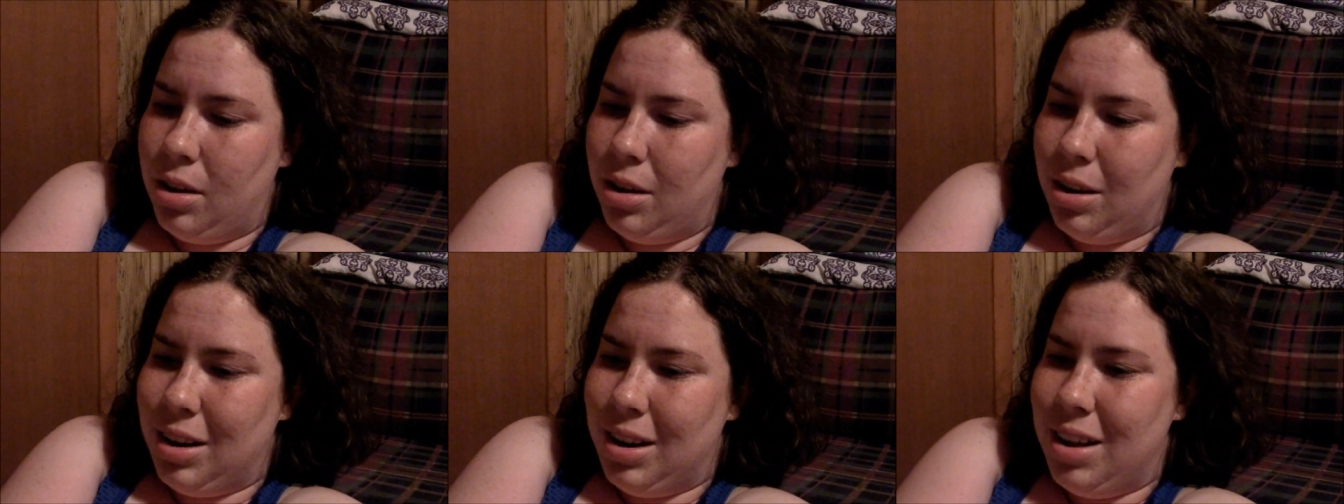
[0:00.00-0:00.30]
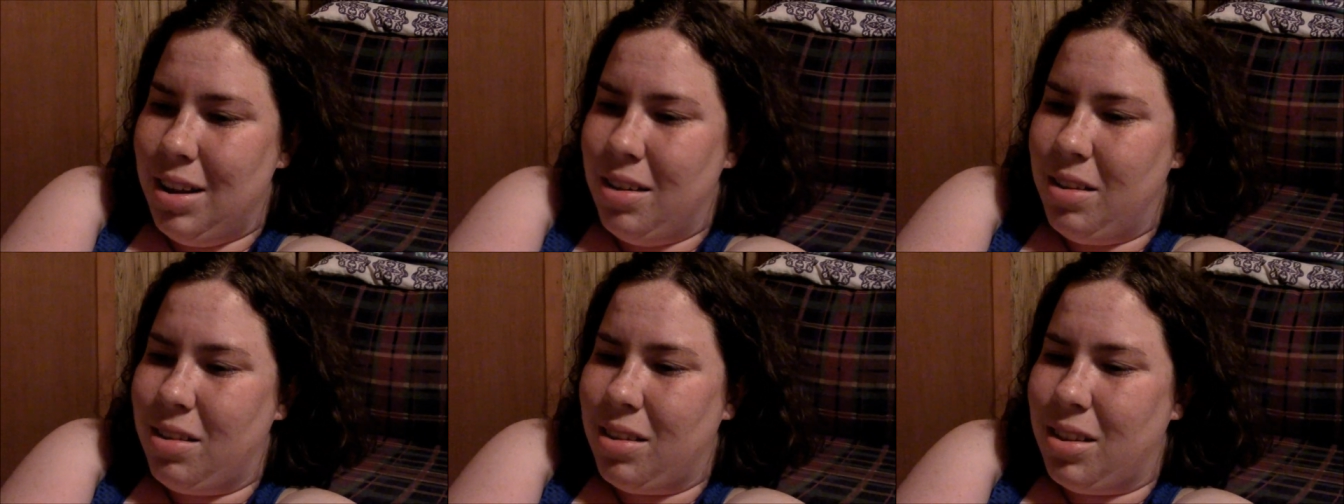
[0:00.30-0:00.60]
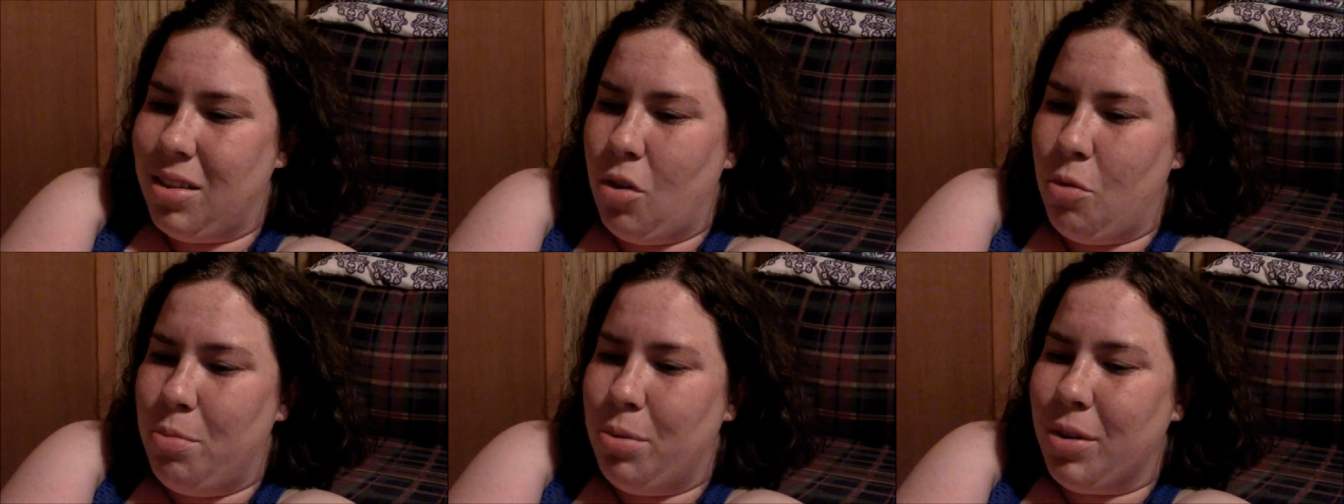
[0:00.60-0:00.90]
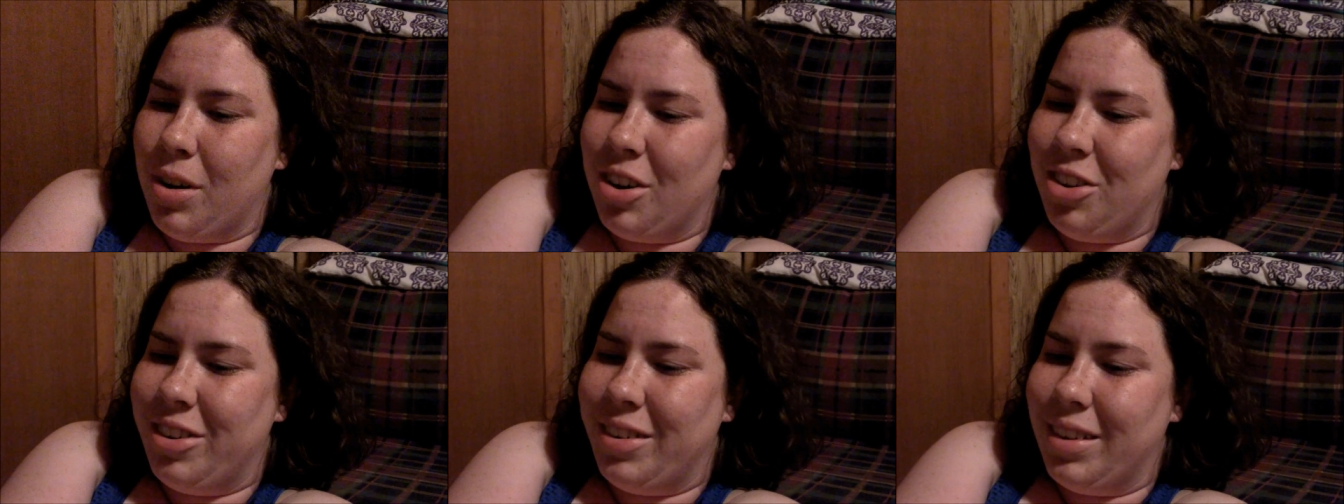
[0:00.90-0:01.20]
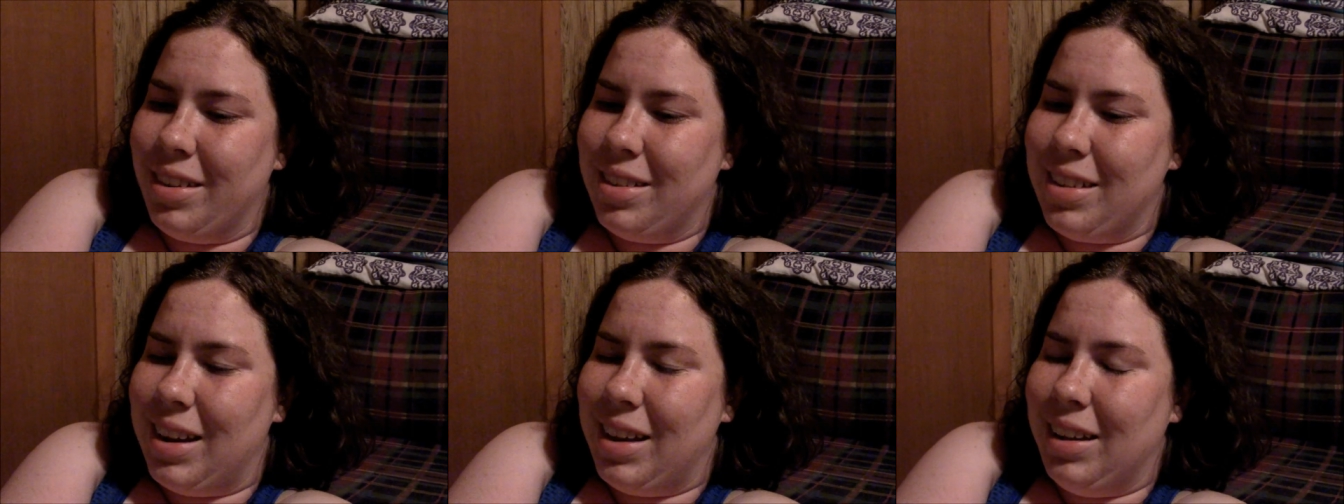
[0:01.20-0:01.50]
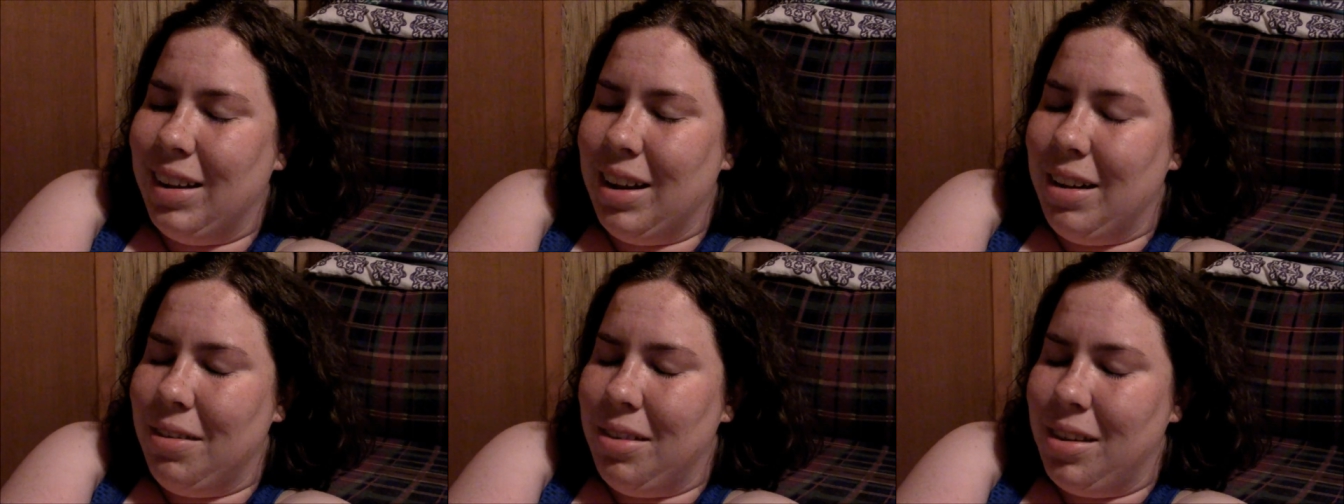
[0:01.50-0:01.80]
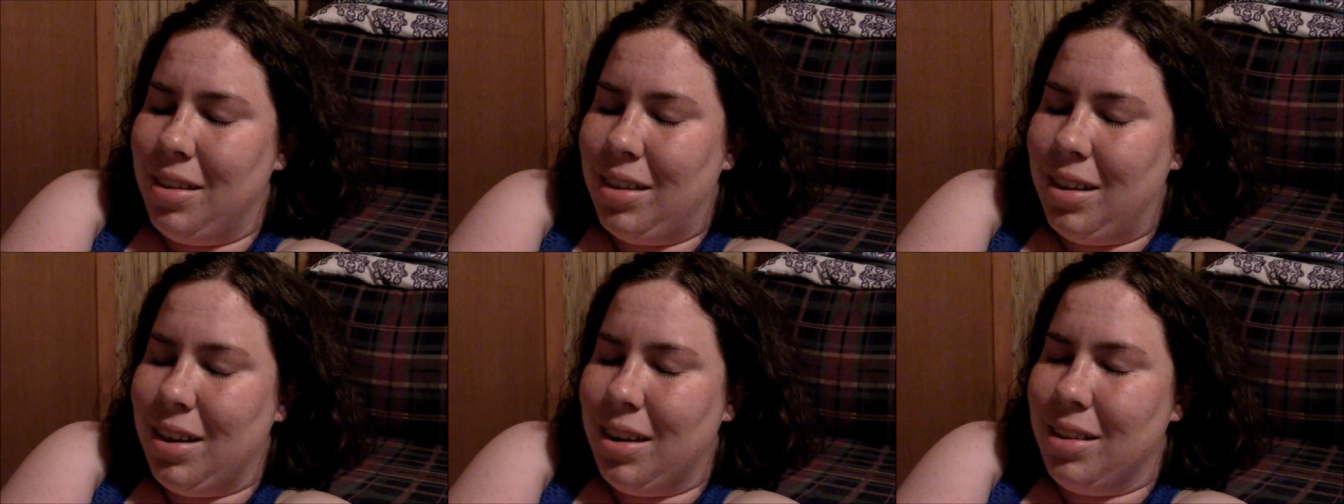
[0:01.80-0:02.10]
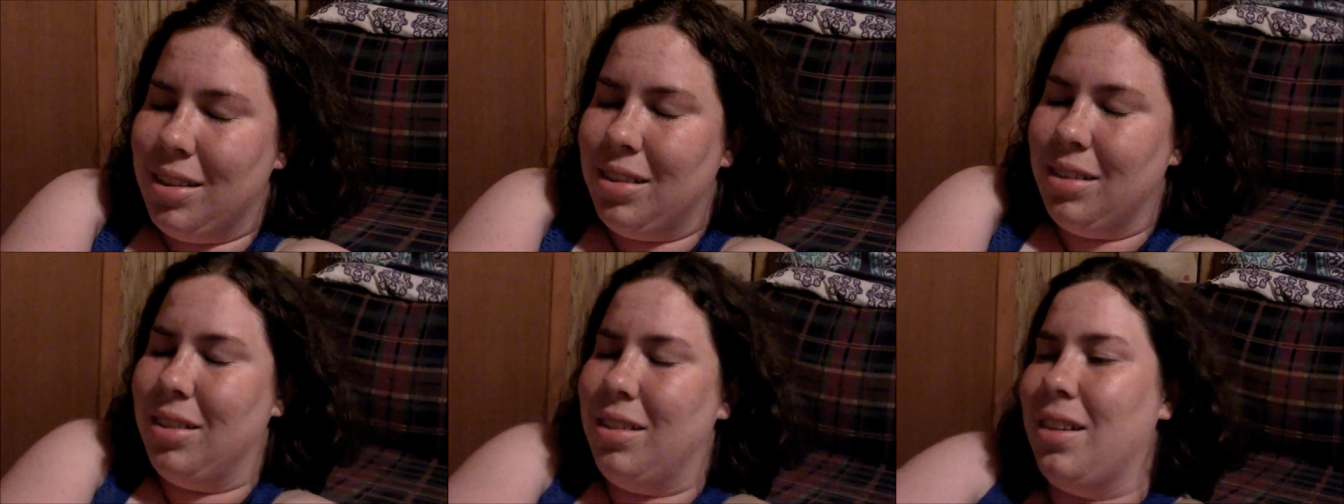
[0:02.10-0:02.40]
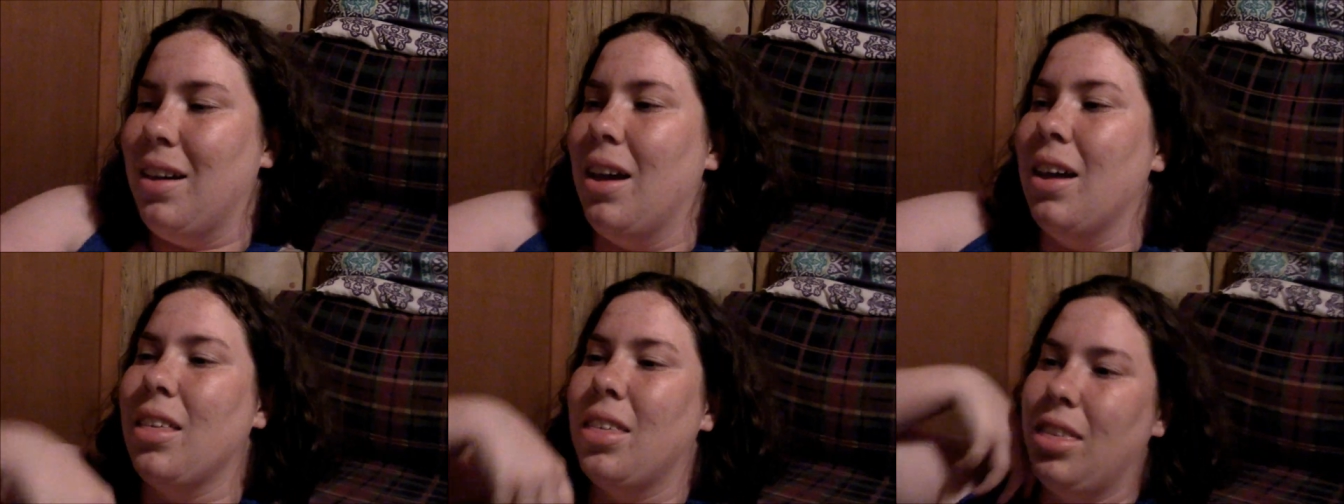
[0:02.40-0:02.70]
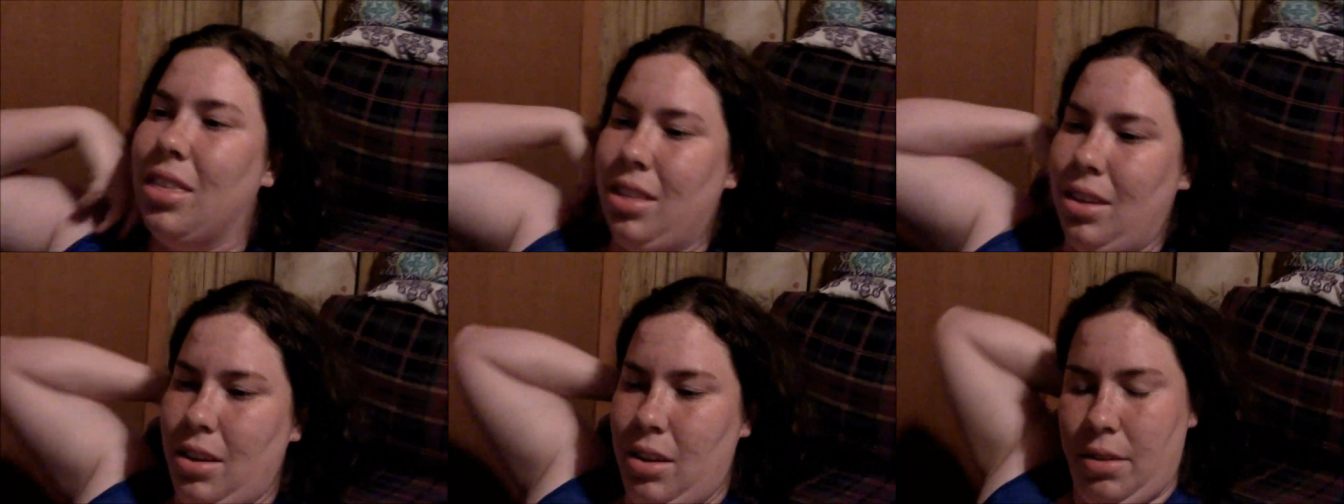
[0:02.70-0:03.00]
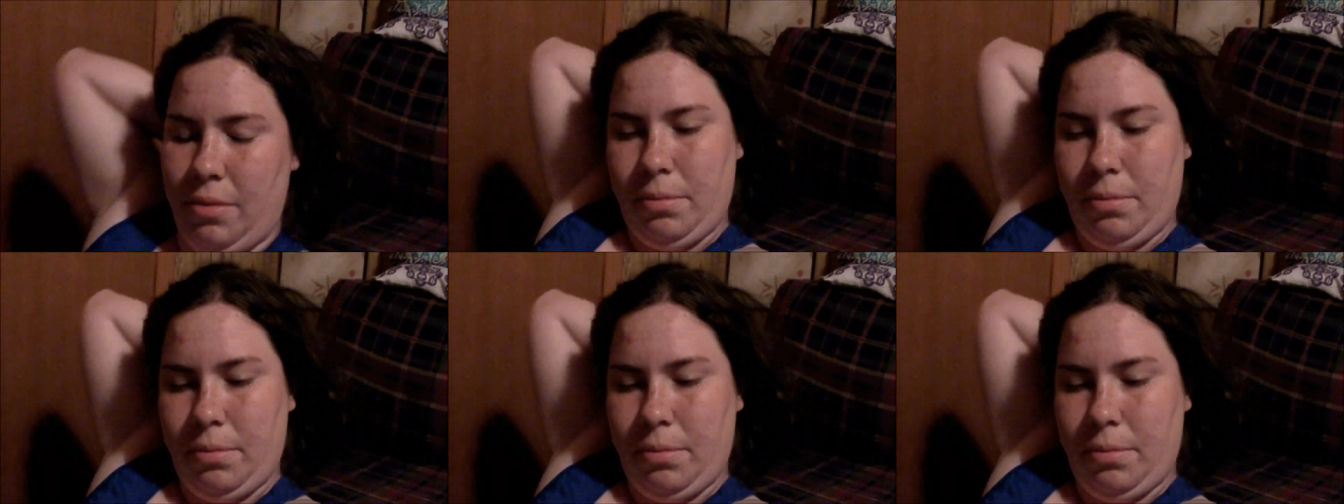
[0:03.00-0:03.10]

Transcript: And he's so precious. I love this kid to death.